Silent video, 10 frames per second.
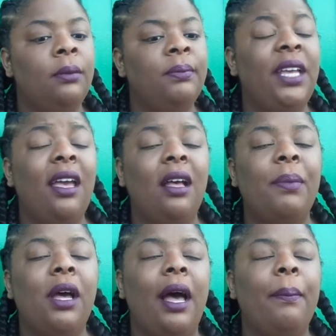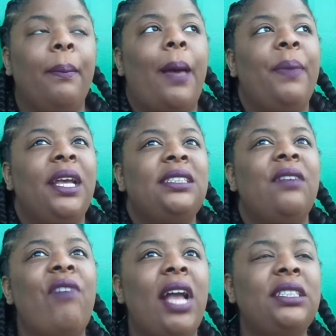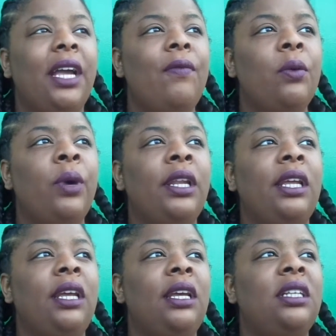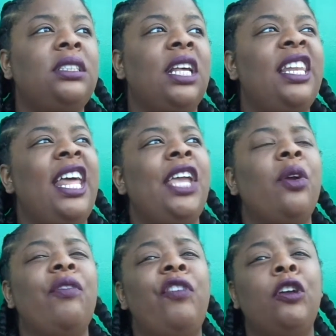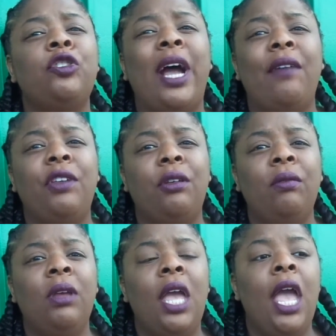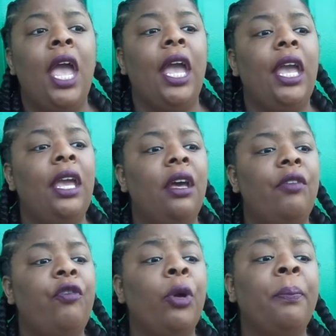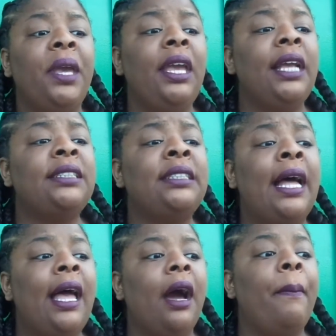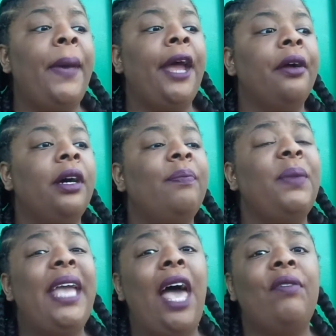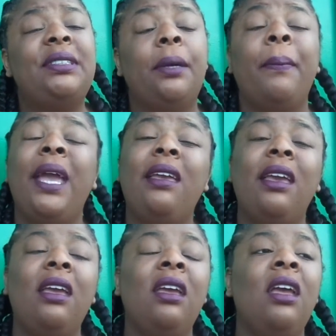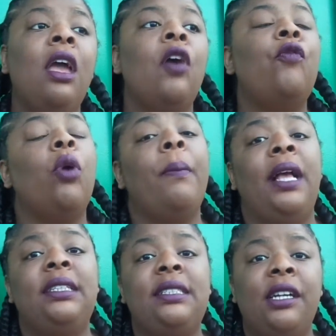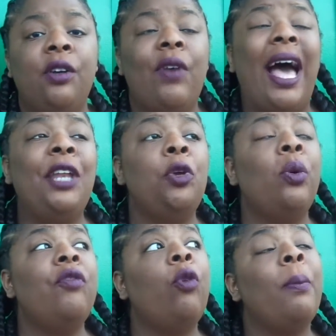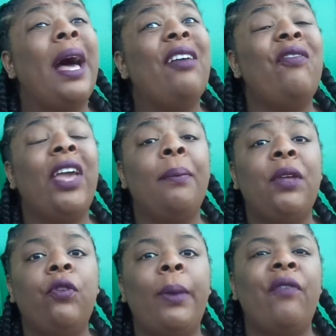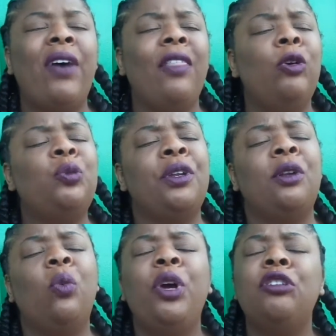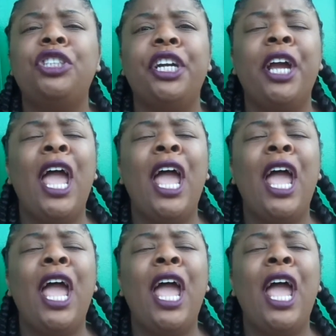Yeah, but my biggest advice to everyone is let your fear drive you. Yeah, for me, it's not a matter of me having to make it for myself. I do it for my family, for my father, who's been in a wheelchair,